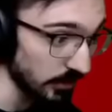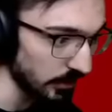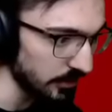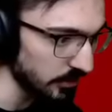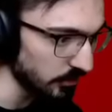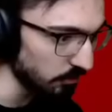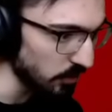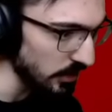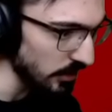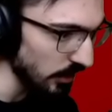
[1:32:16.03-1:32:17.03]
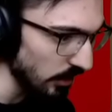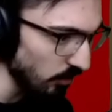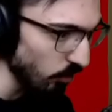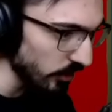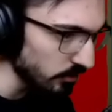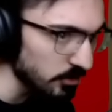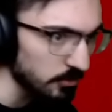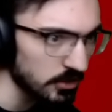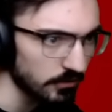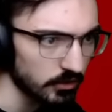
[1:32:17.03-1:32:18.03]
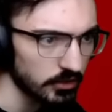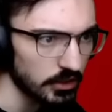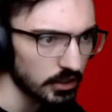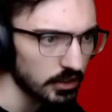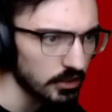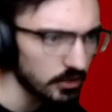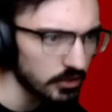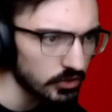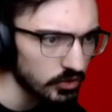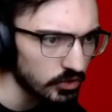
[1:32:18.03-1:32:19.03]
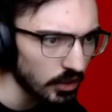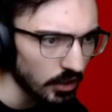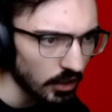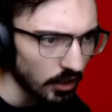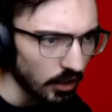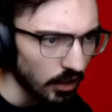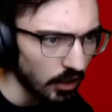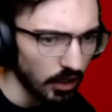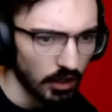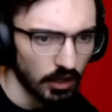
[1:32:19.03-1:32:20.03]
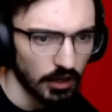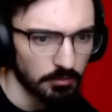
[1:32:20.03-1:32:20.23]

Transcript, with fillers: Glacia could be. One of them specifically is... I